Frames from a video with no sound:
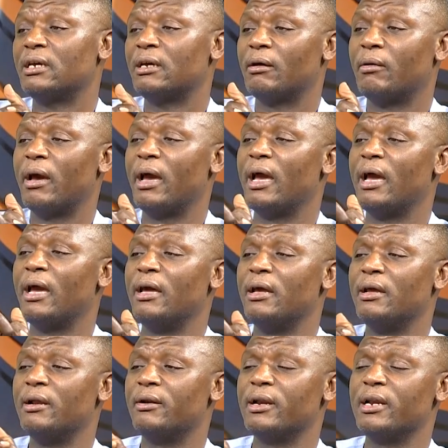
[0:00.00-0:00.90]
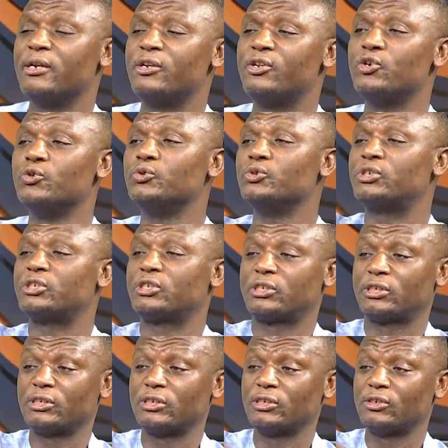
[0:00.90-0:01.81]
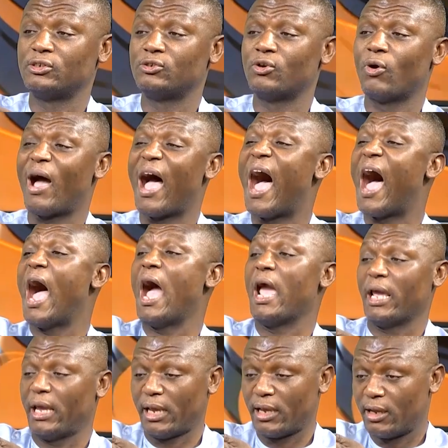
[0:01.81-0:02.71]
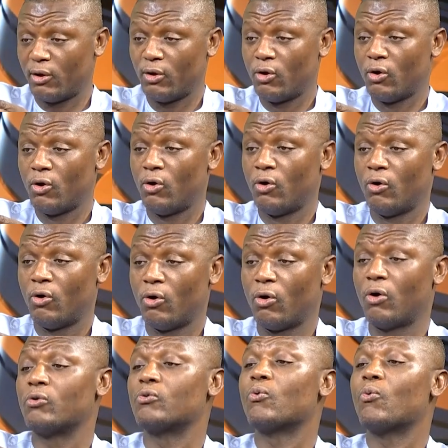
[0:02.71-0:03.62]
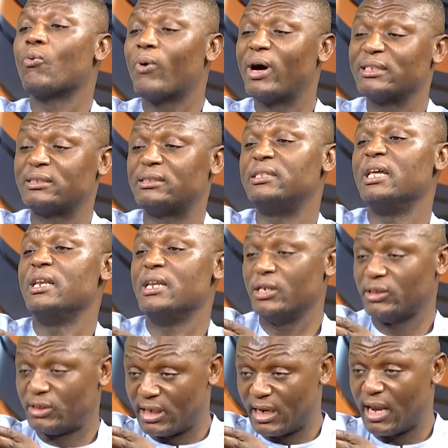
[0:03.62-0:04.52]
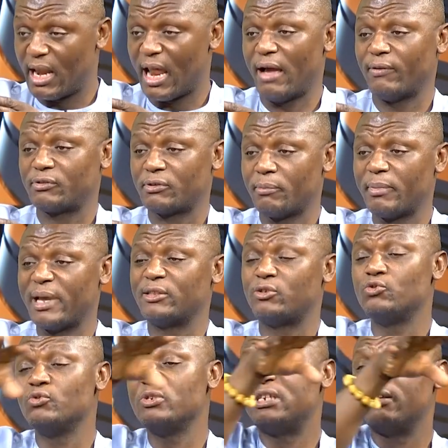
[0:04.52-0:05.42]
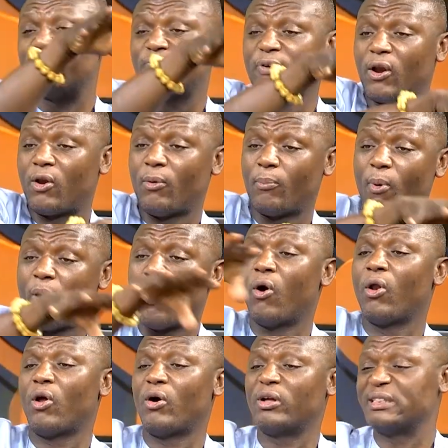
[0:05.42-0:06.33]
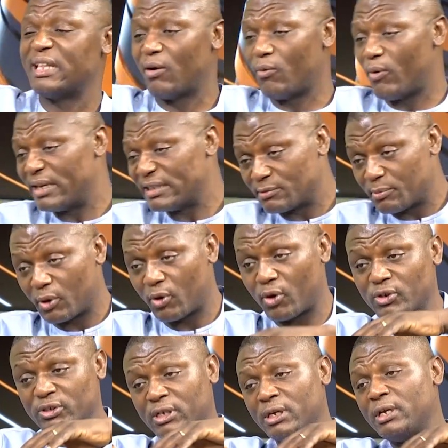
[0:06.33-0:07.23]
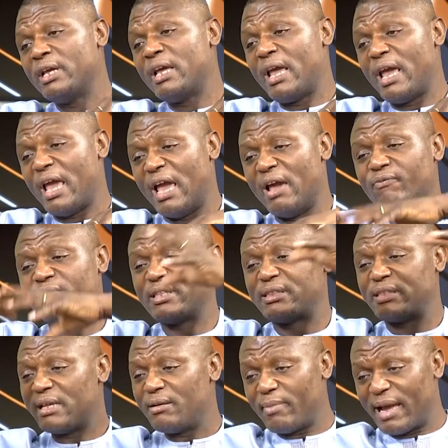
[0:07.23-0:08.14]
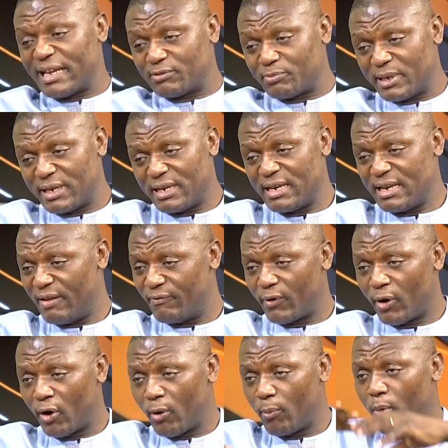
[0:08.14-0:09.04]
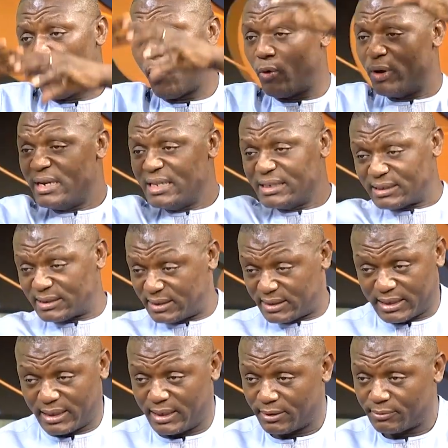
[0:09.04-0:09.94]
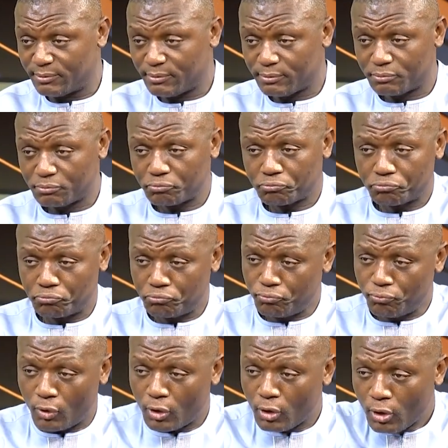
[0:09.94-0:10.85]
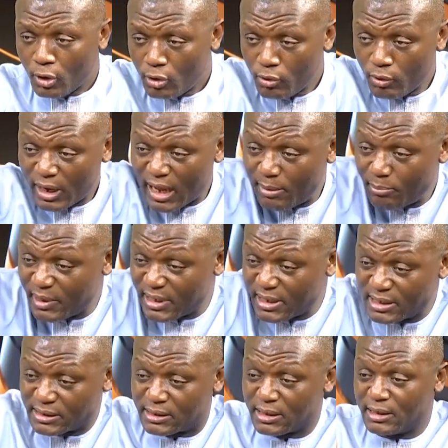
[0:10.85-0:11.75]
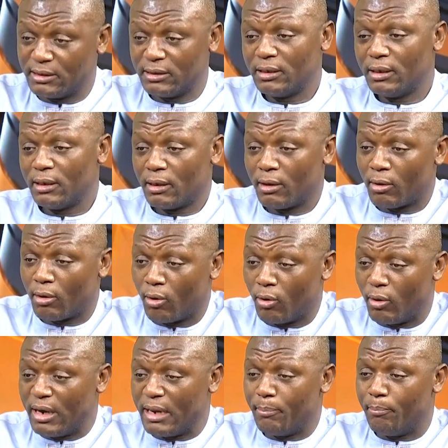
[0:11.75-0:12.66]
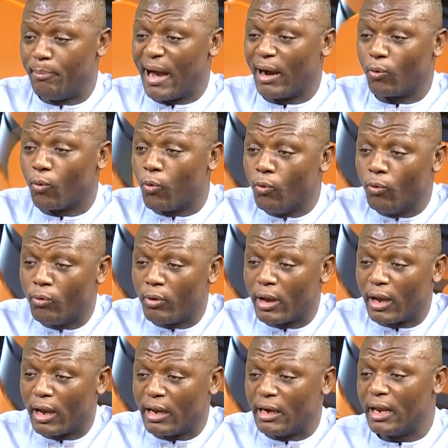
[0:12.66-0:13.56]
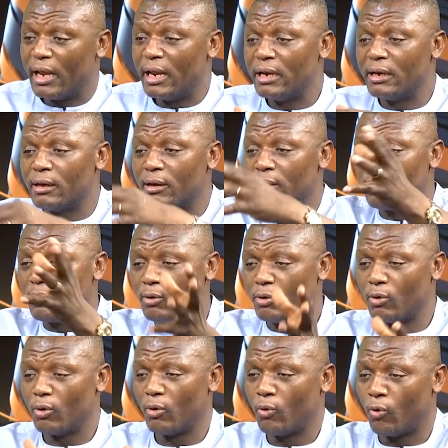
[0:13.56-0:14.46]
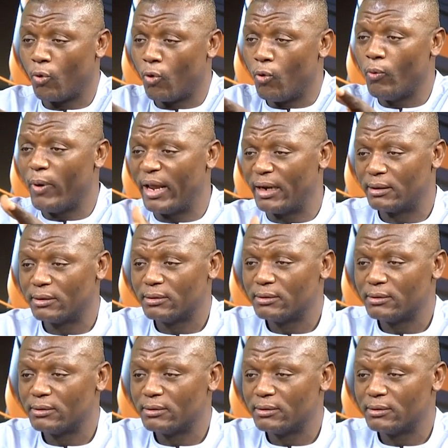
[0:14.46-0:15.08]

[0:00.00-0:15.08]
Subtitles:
reduce your eye on what the nation loves, but you develop all other ones because everything must be developed holistically. You can't be eating only bangkung and then grow well.